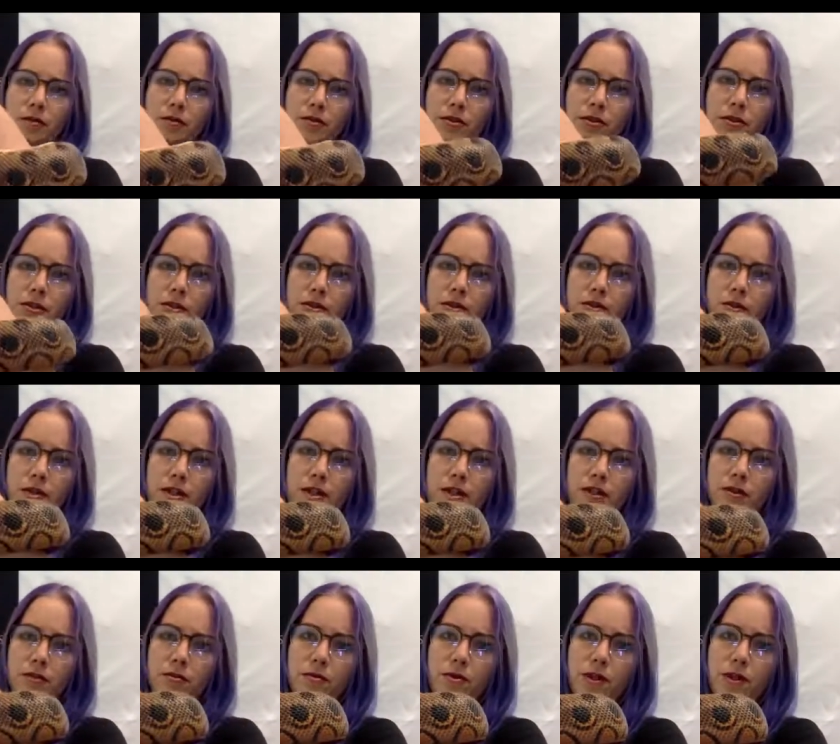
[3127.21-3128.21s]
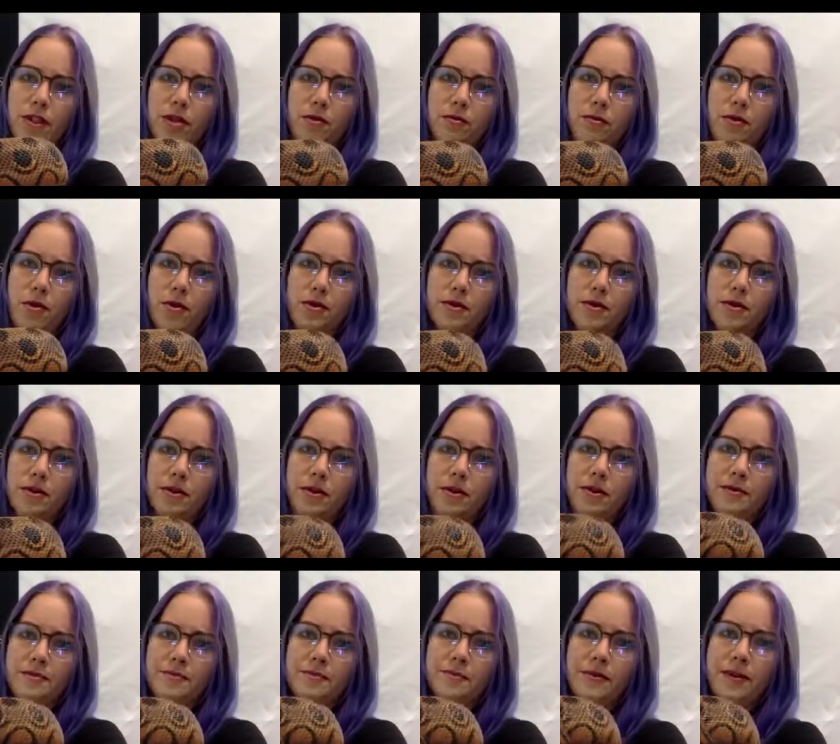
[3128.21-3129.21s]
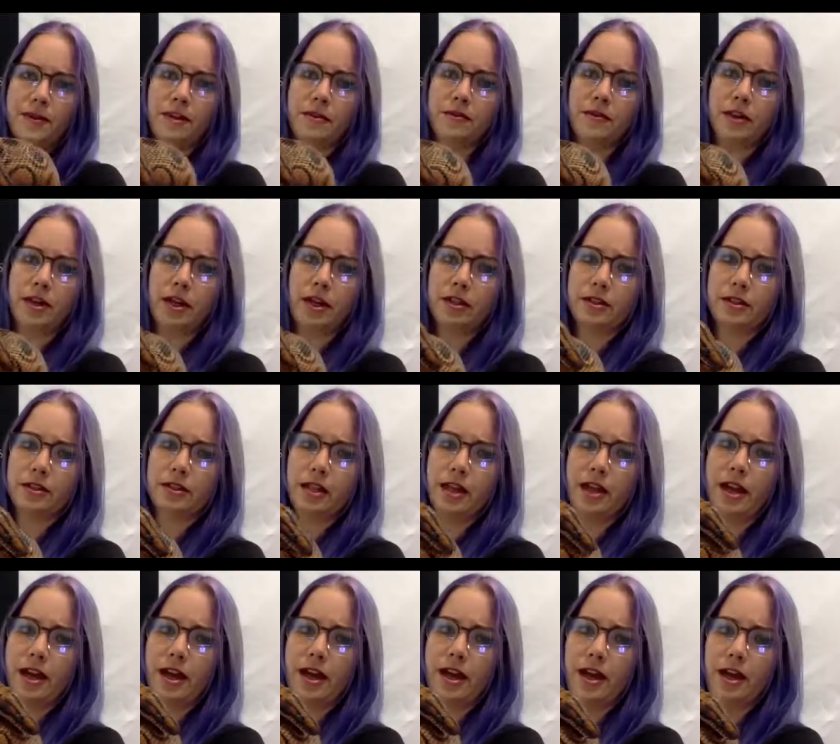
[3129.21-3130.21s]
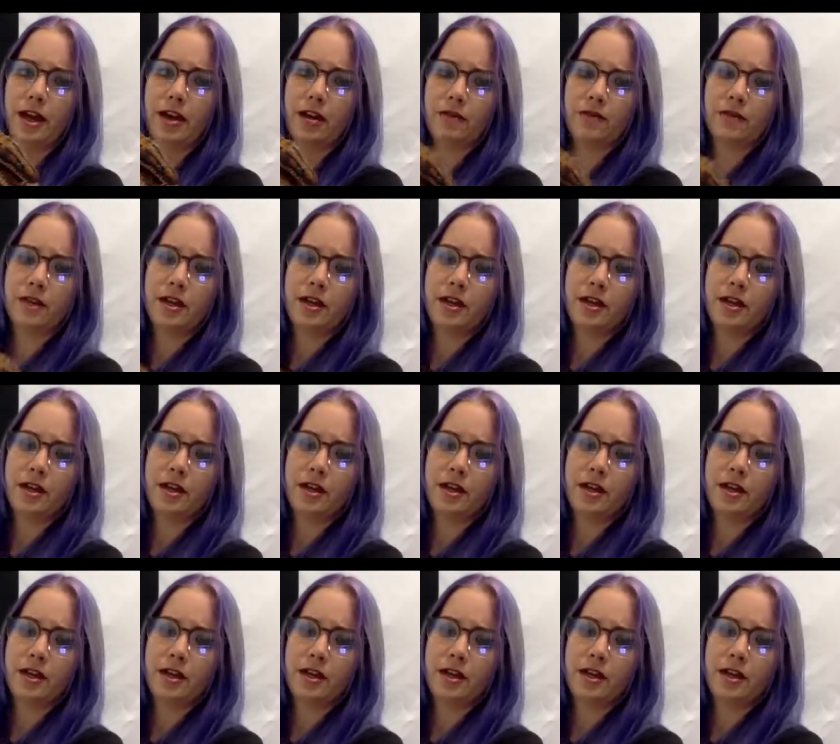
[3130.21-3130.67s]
Well, the trees are really important for us to have.